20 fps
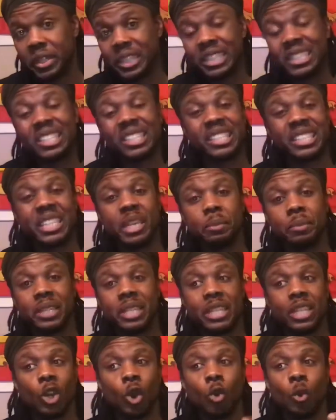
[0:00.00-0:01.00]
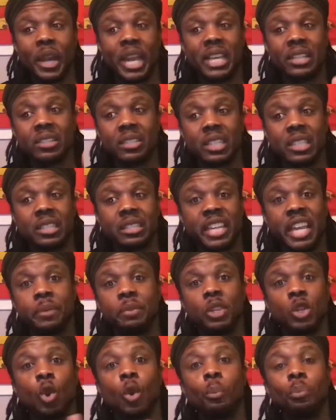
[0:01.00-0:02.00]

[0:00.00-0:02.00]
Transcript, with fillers: it's CMDDOS and the same thing on